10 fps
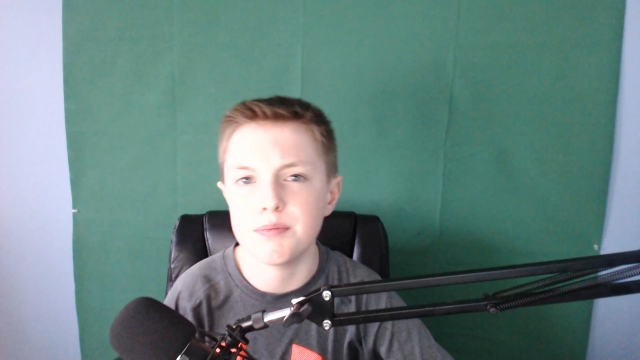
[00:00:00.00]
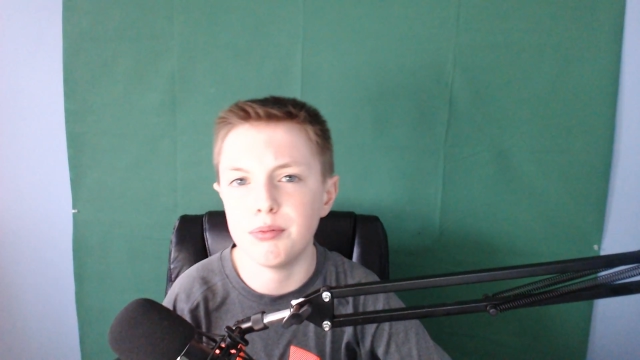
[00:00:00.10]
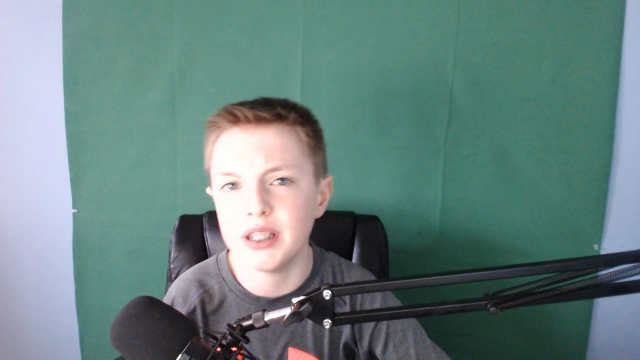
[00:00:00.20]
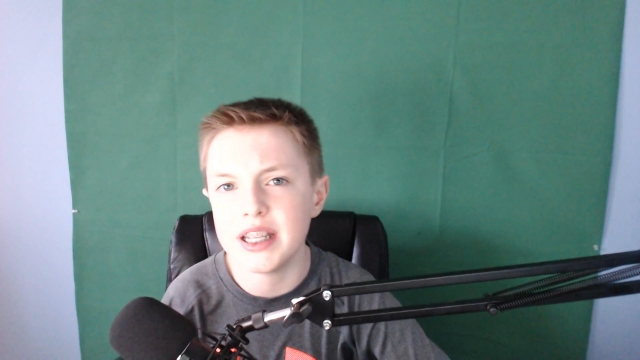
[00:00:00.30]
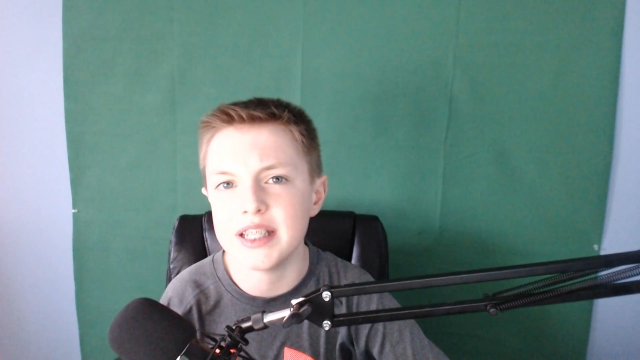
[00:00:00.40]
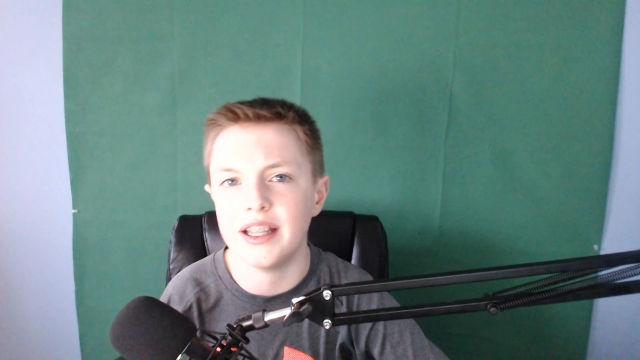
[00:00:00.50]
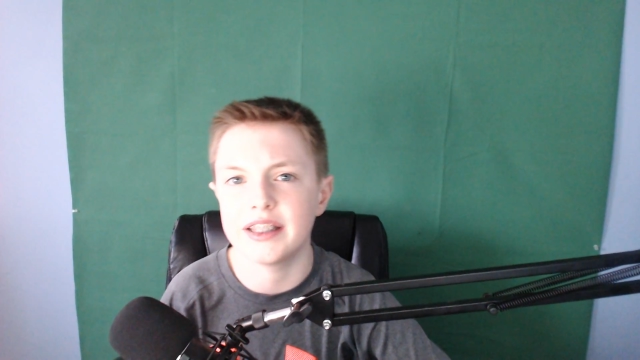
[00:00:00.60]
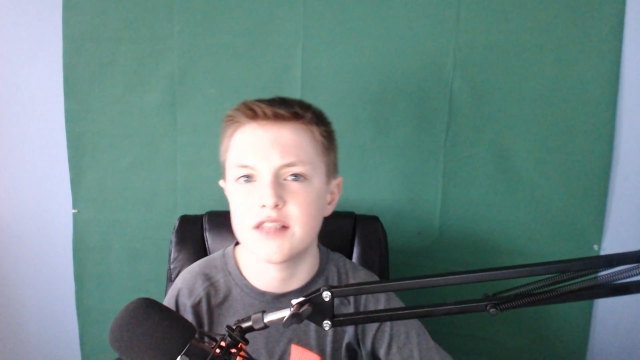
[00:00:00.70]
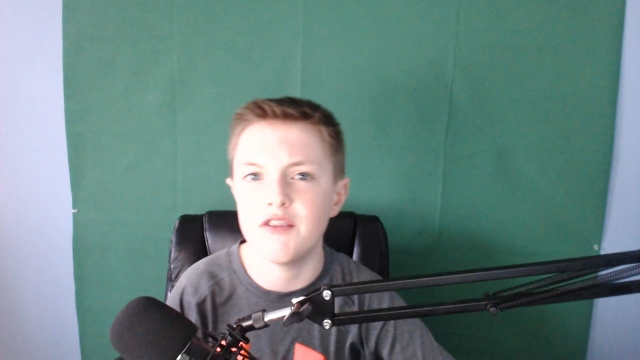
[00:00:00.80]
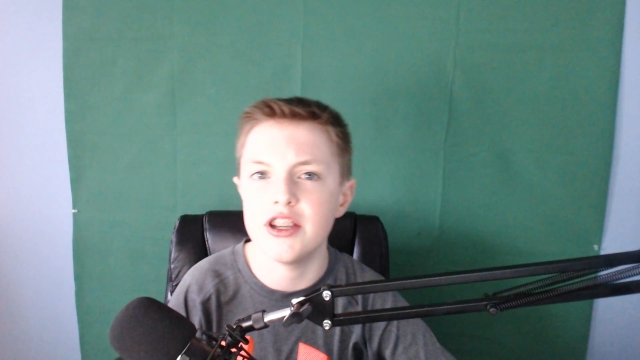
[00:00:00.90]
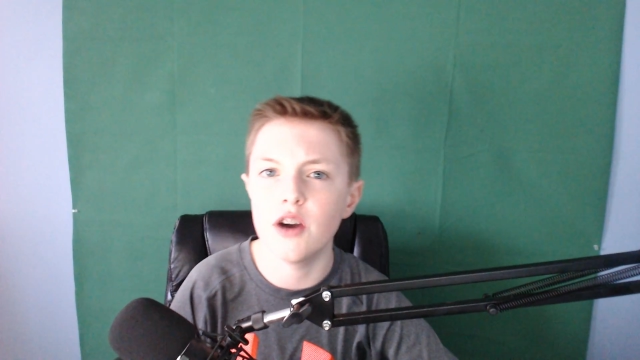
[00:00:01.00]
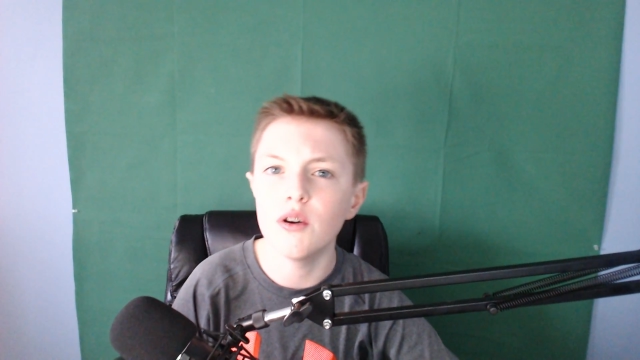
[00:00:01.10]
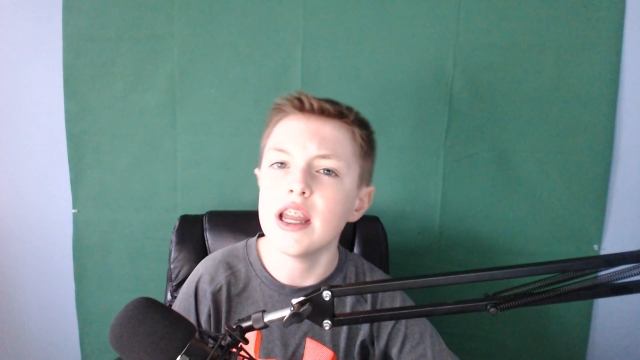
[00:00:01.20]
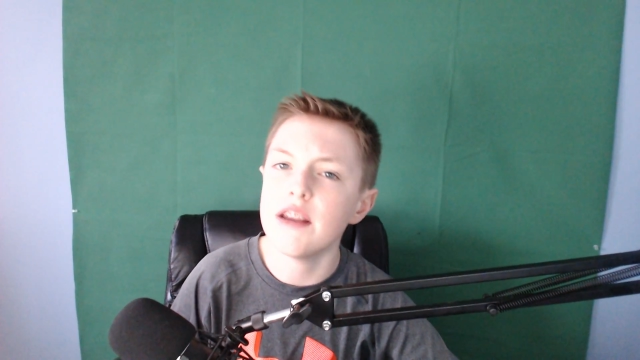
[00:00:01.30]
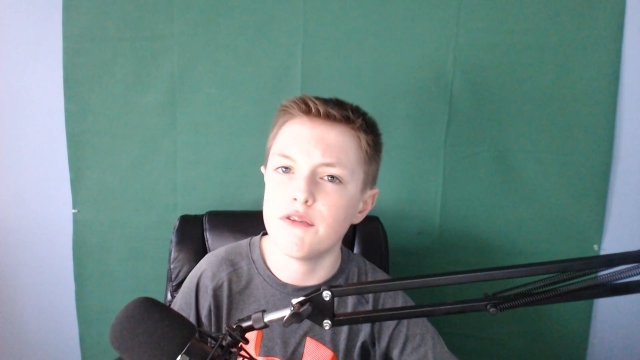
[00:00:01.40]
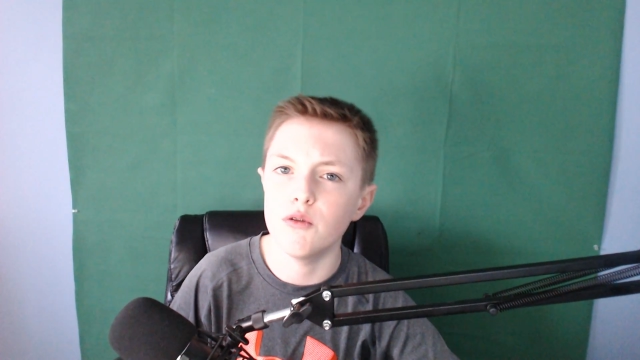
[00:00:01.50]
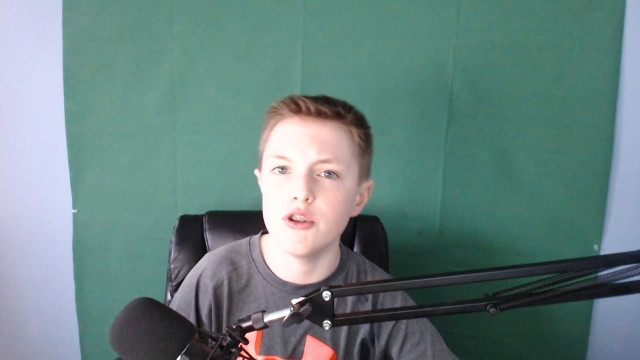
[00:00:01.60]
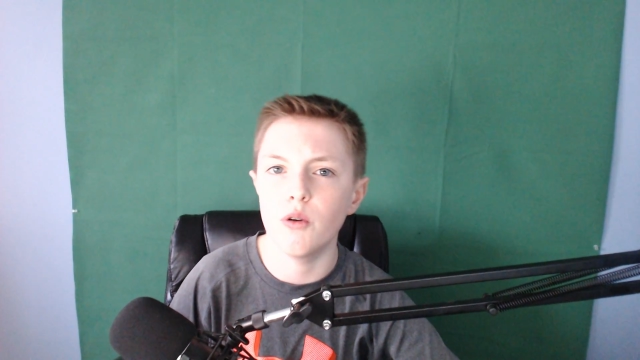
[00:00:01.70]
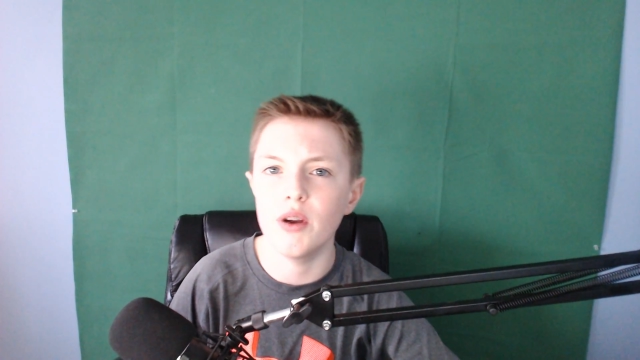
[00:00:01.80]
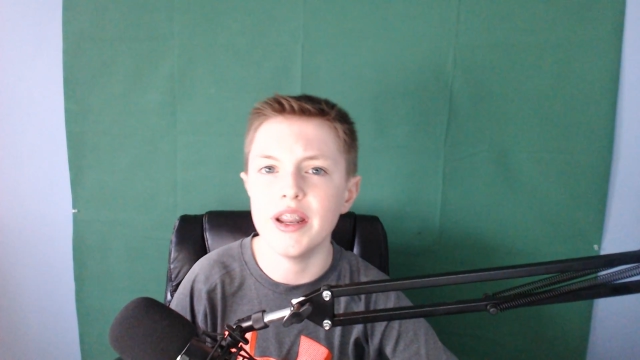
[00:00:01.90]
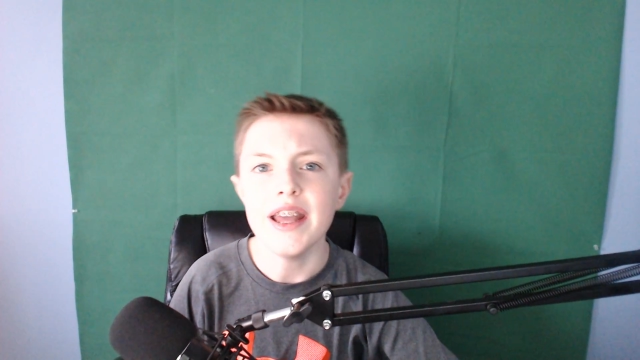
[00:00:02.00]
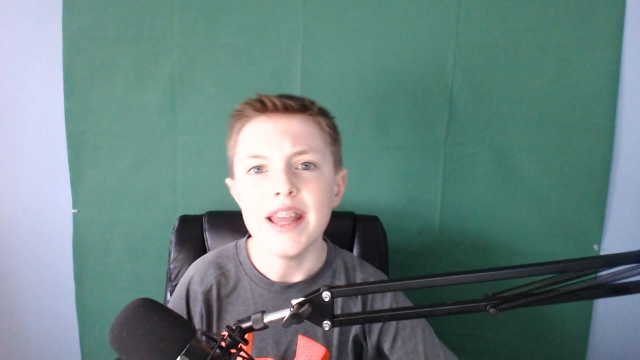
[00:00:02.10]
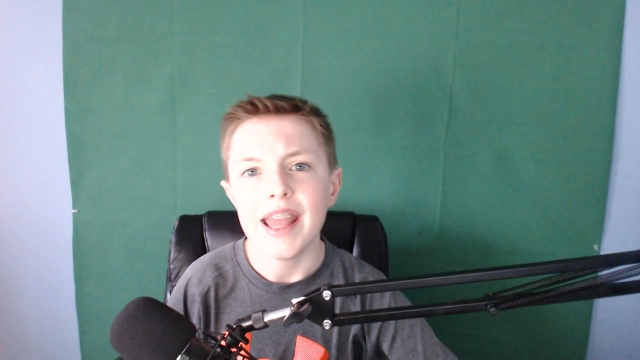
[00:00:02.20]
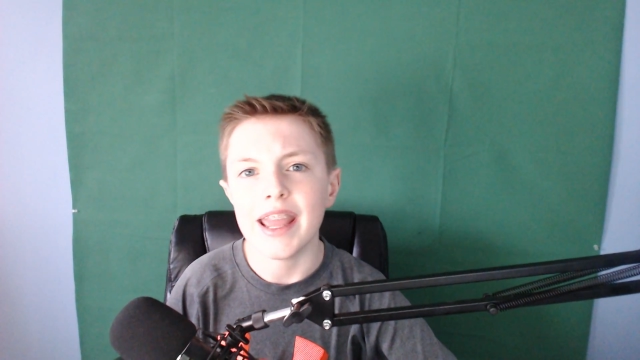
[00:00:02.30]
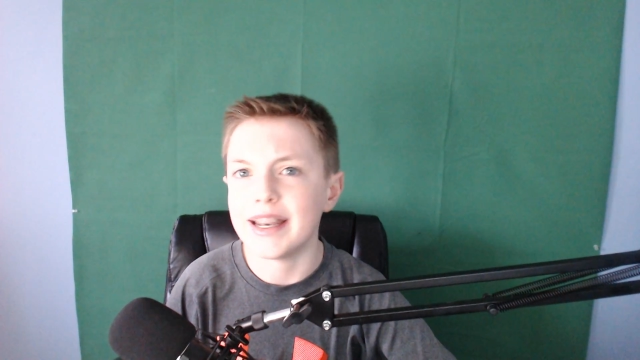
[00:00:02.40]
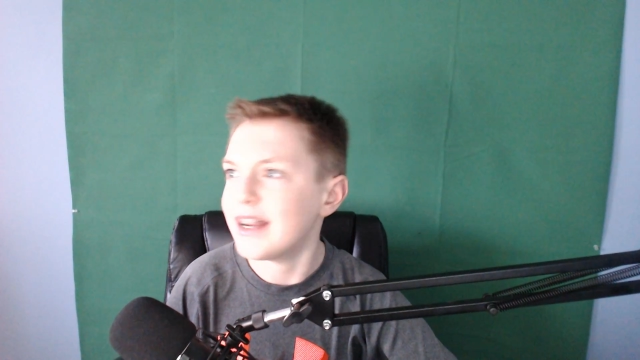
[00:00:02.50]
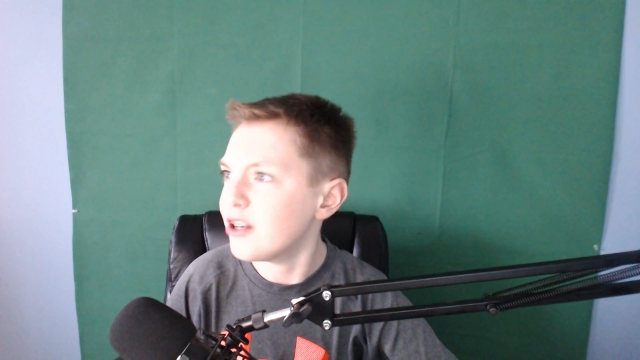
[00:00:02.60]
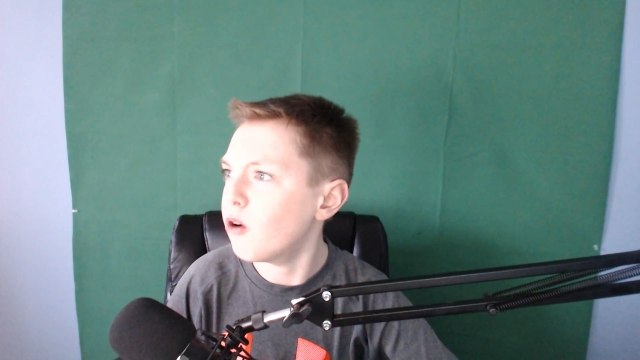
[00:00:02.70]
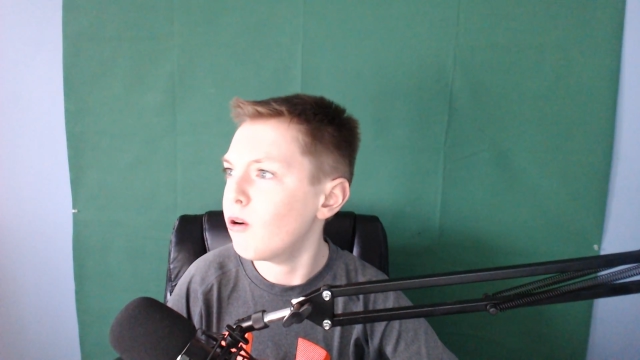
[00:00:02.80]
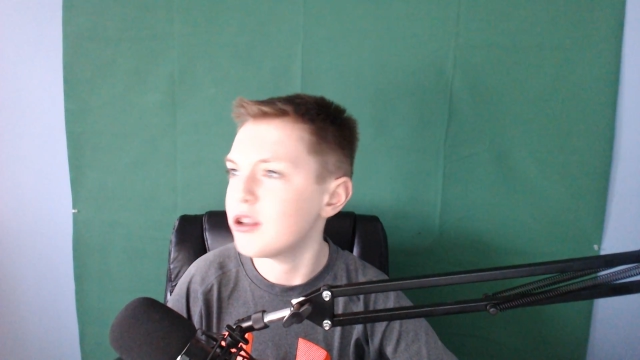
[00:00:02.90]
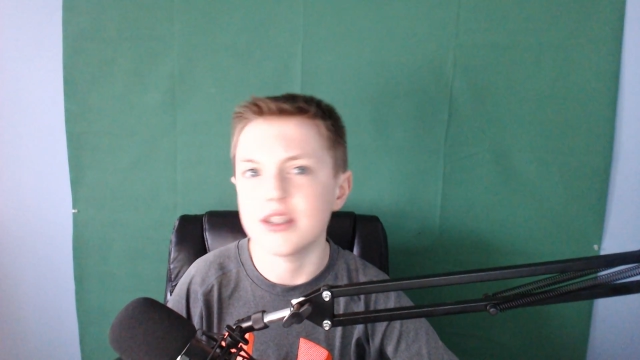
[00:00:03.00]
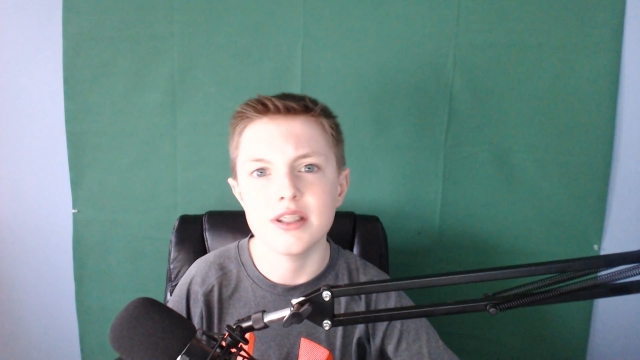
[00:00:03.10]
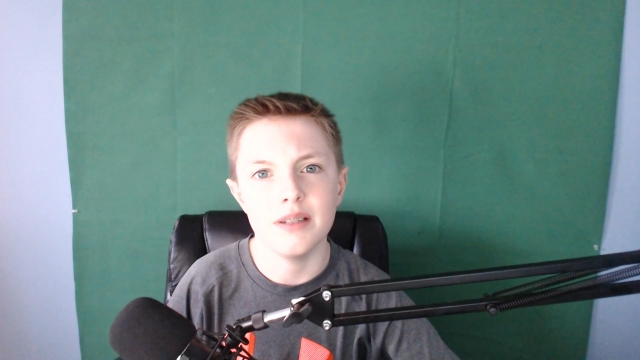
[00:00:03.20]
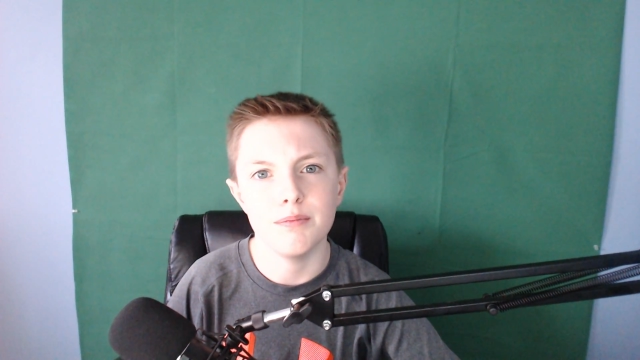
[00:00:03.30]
please like this video if you enjoyed. And I know I just